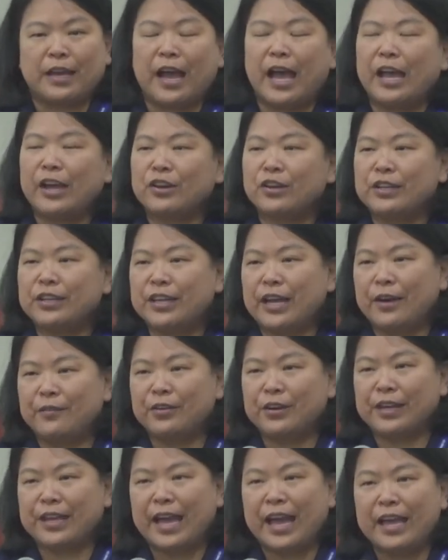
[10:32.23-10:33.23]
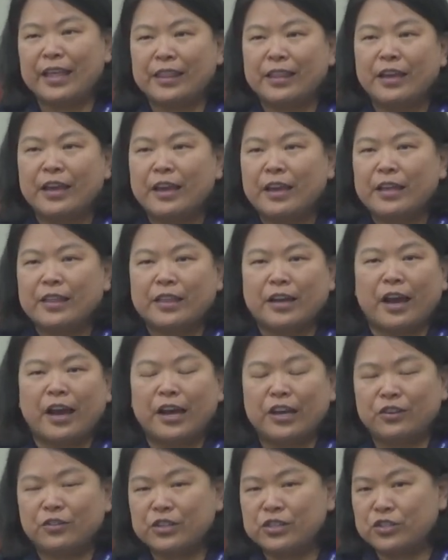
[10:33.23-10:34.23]
I could never get the
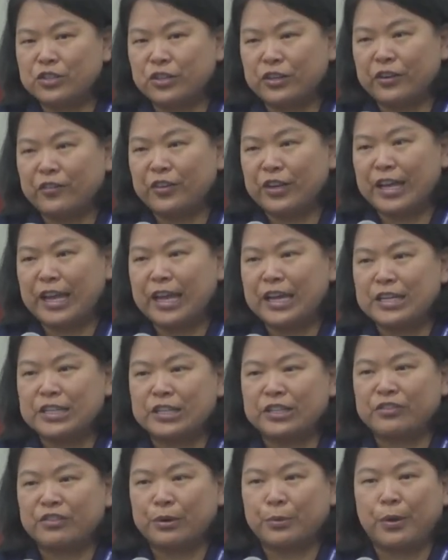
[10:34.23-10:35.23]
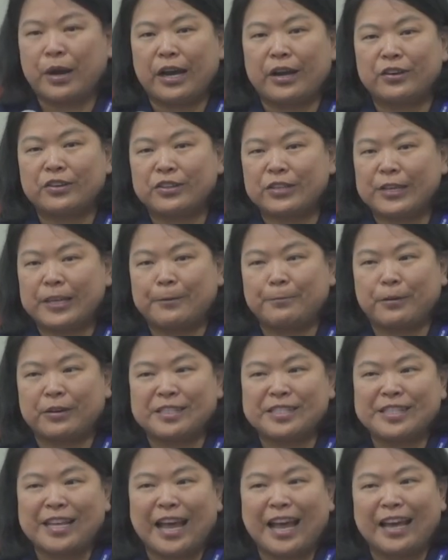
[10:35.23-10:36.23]
100 certifications required to keep our
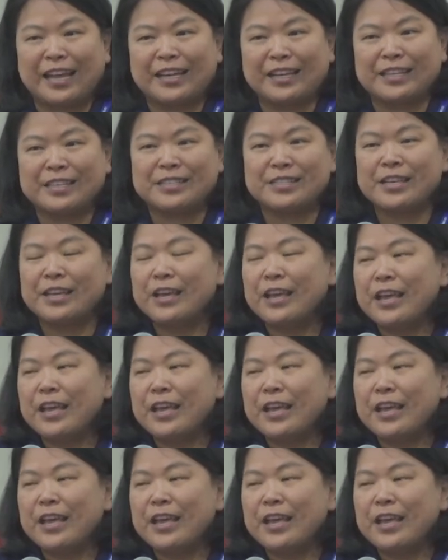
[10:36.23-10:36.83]
status